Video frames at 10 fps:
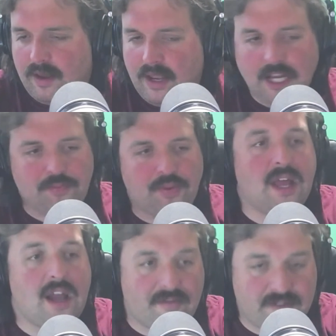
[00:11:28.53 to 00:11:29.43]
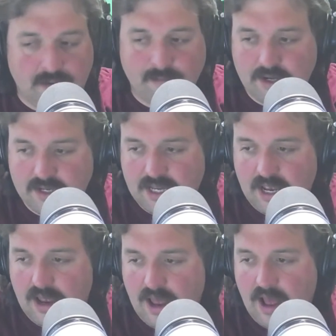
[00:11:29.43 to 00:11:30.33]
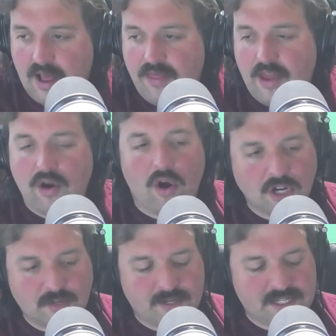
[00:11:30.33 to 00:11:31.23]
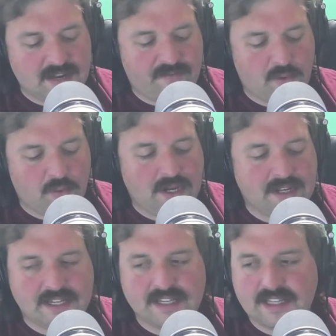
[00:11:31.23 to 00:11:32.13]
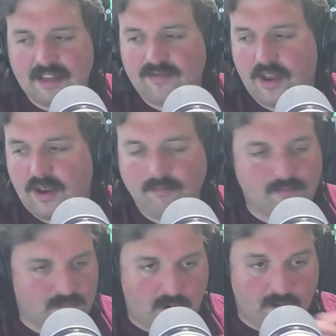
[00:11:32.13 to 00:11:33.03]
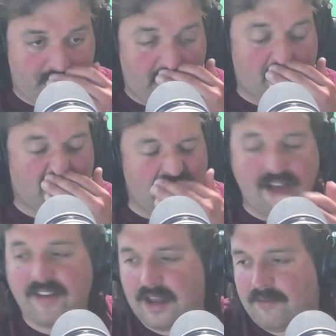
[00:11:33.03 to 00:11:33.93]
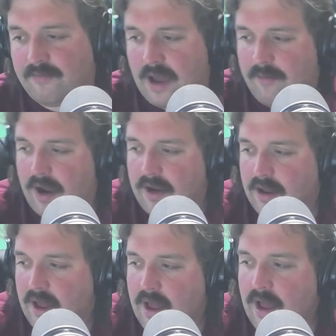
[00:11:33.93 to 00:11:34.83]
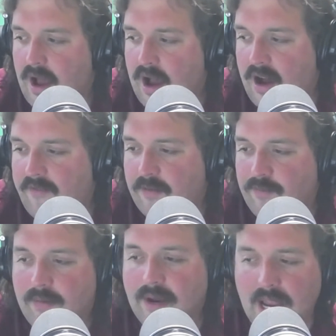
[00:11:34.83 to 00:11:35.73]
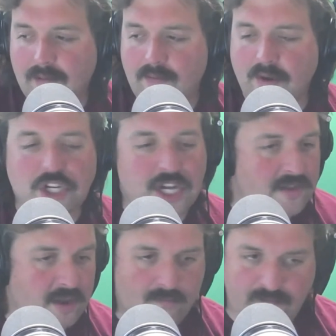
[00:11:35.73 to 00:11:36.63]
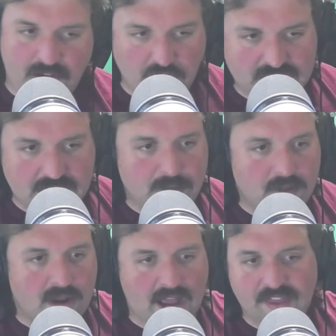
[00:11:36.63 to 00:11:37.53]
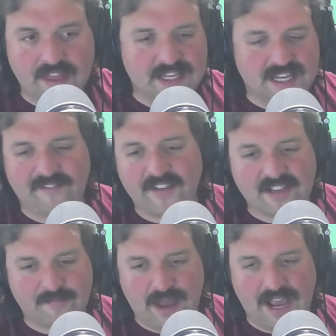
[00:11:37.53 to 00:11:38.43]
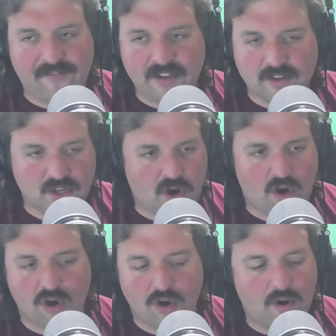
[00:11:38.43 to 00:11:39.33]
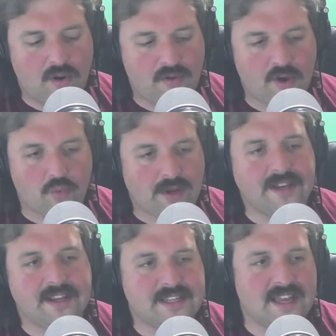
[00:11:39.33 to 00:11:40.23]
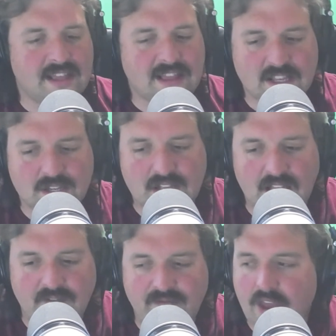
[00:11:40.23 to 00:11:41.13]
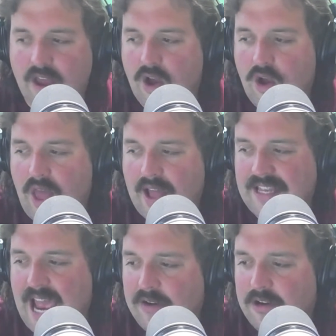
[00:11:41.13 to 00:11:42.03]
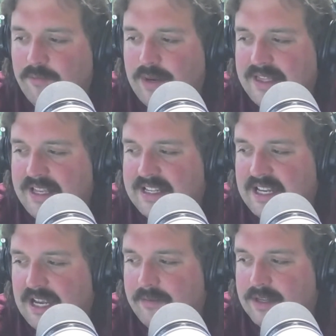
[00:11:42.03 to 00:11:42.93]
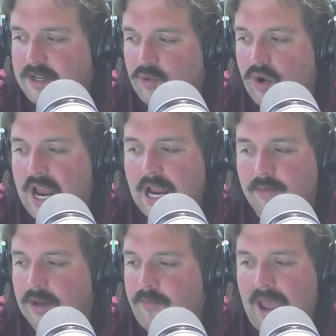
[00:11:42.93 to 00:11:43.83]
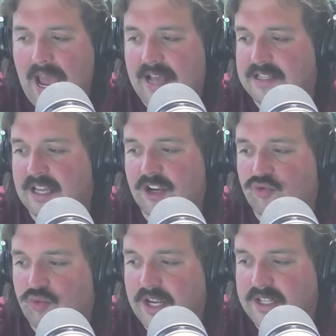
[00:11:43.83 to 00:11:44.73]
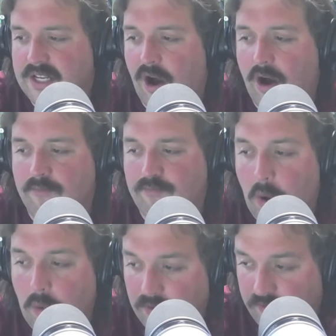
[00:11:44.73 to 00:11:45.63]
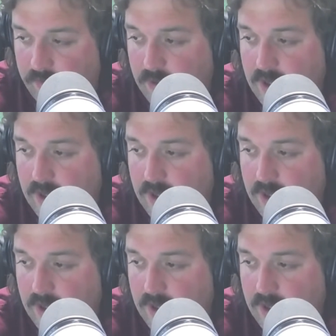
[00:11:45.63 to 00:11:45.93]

each playoff team, I should say, there are specific weaknesses that they are very evident in my mind. For Birmingham and Michigan, they're very similar. I think the defensive backfields are their weakness. I think that's how you beat these teams. You are able to pass like crazy on both of them.